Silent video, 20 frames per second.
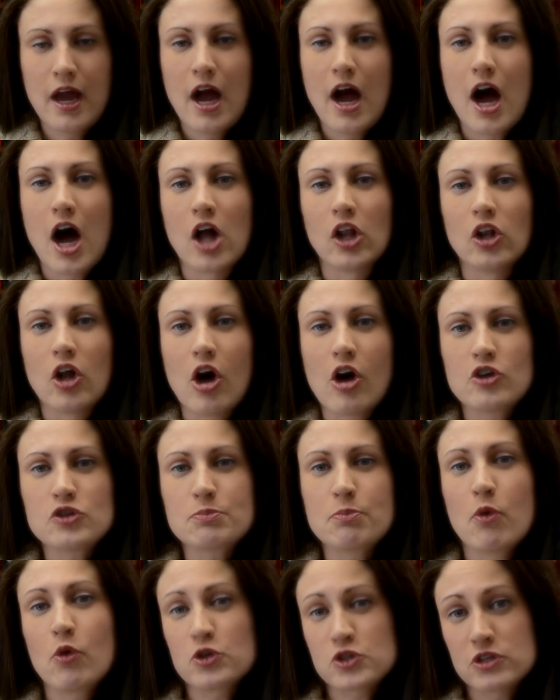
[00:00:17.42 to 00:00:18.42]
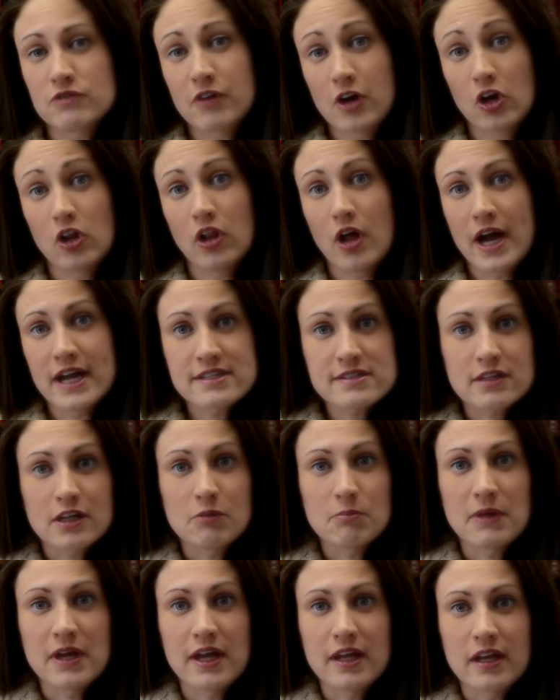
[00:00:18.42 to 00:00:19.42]
A large portion of our clients
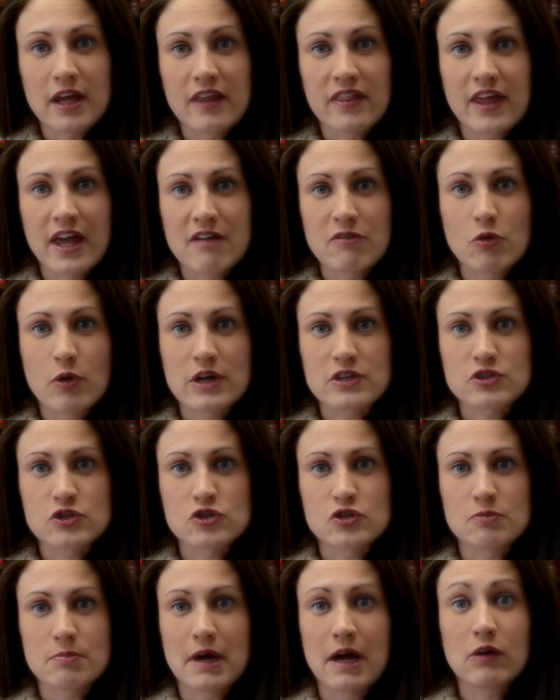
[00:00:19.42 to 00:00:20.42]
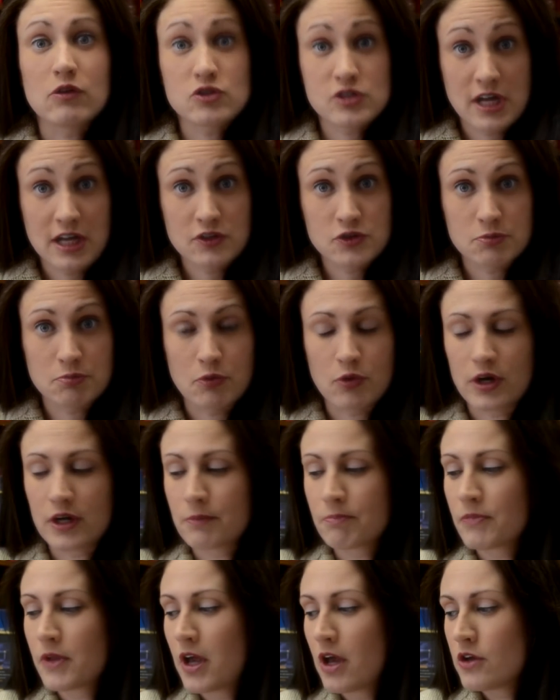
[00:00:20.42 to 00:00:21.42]
come in and they have questions about child support.
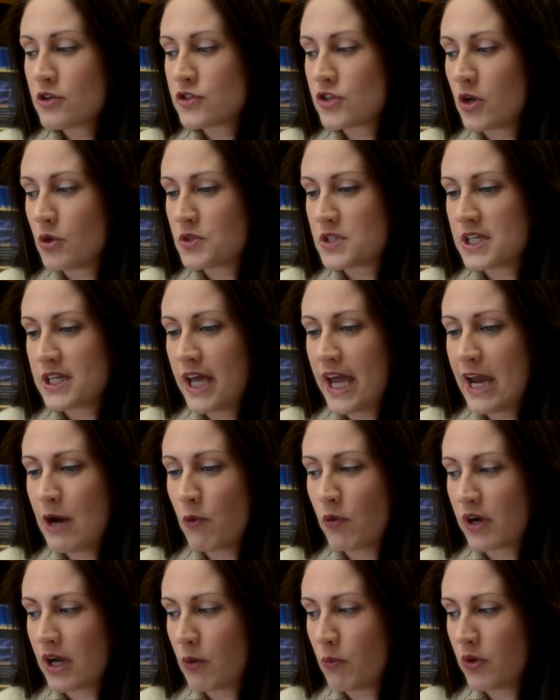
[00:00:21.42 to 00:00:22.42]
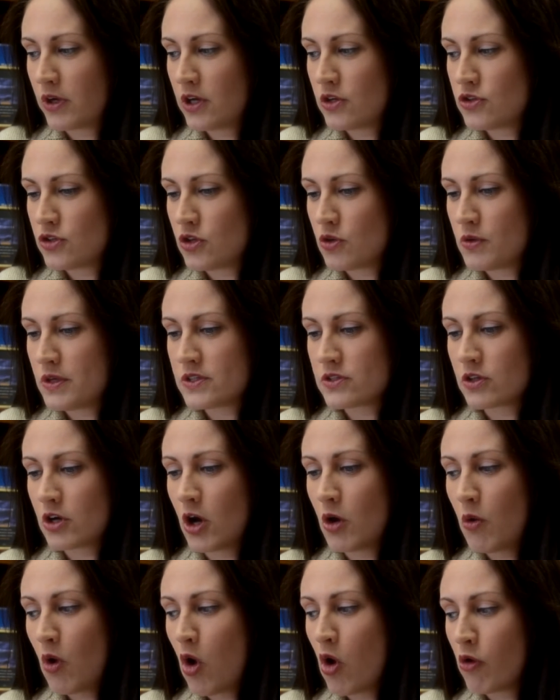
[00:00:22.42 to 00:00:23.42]
So today what I want to do is
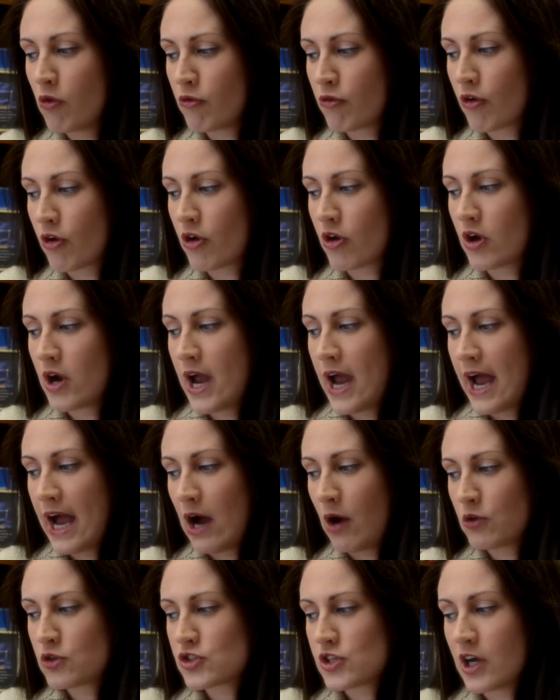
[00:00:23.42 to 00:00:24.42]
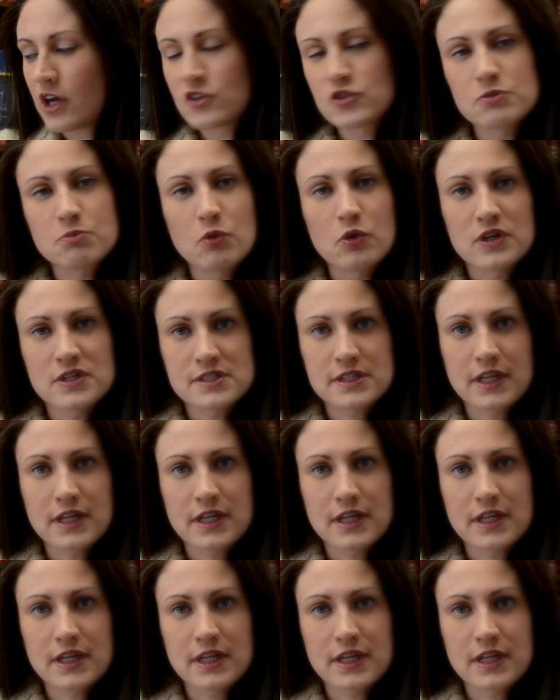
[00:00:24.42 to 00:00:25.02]
go over how child support is